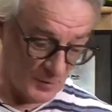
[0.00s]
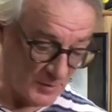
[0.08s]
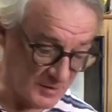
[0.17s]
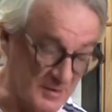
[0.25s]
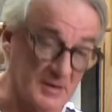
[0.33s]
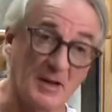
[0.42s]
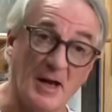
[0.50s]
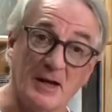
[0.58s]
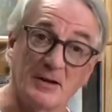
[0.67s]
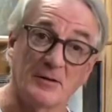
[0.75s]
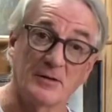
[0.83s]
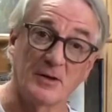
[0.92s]
can slide
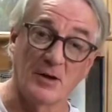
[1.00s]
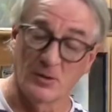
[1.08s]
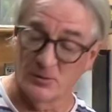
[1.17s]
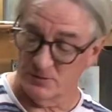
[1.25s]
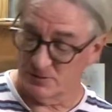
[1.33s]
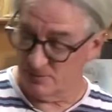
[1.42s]
on the nose.